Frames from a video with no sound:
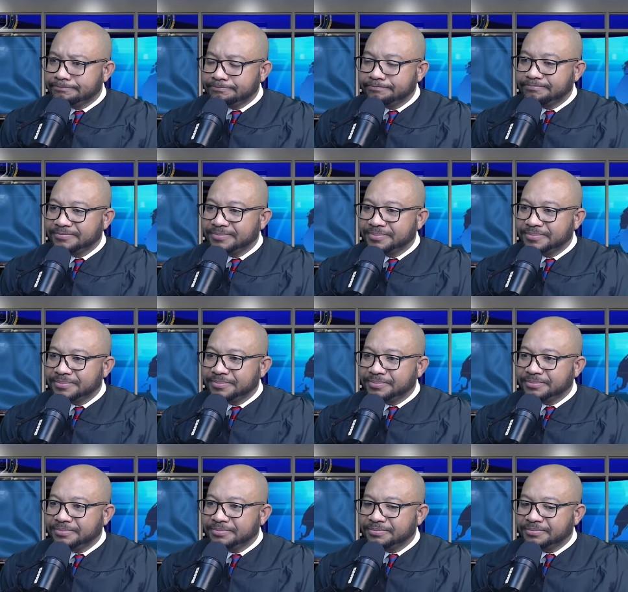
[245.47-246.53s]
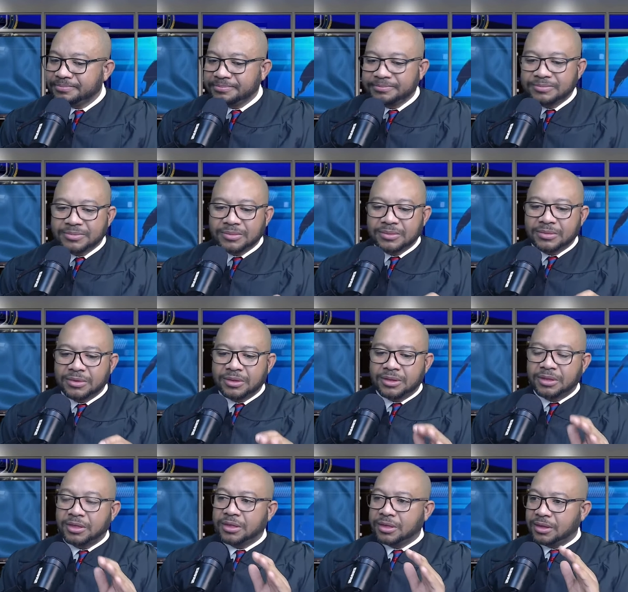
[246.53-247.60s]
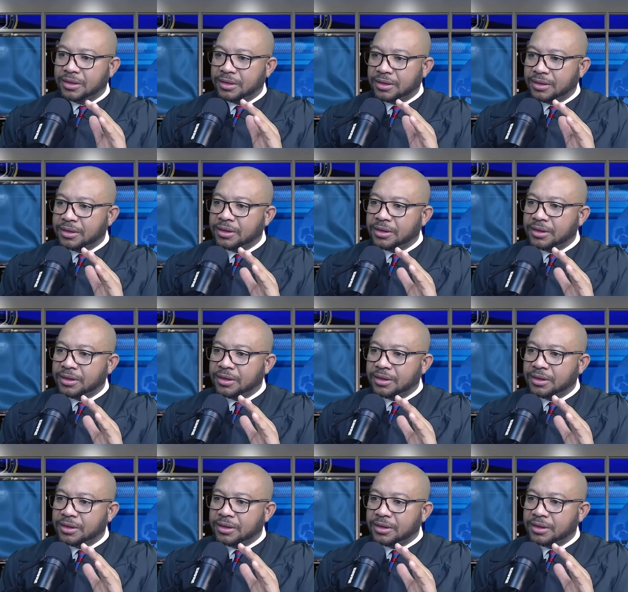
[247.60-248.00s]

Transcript: (silence)